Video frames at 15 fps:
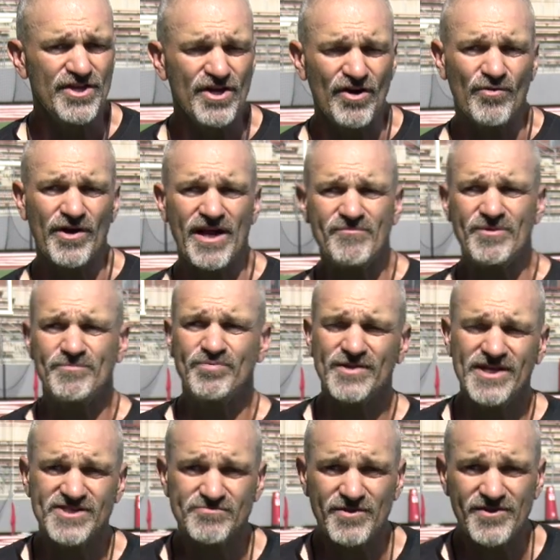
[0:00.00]
You know, what I've been
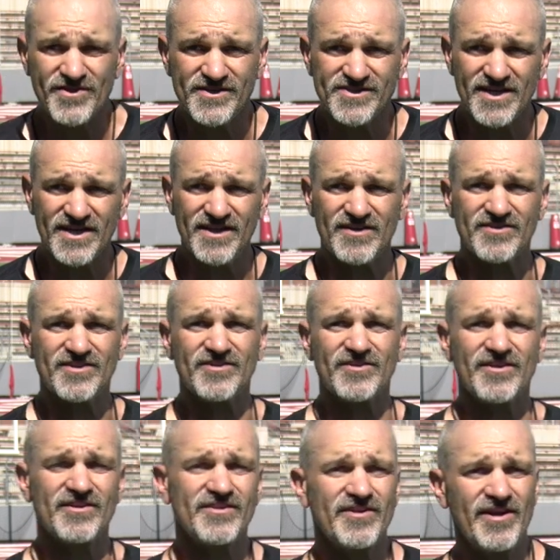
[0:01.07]
pleased with is that
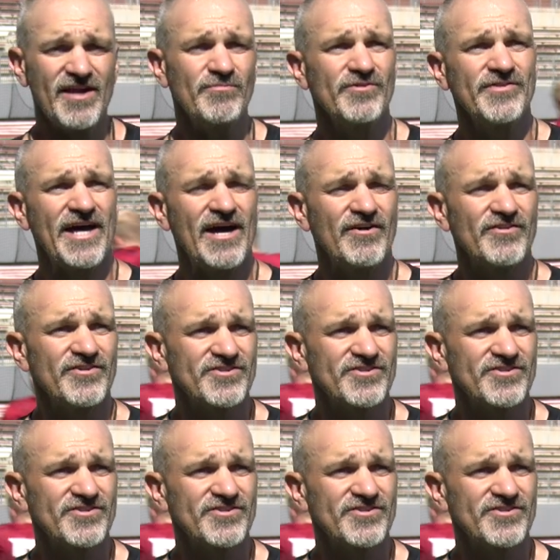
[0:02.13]
they're able now,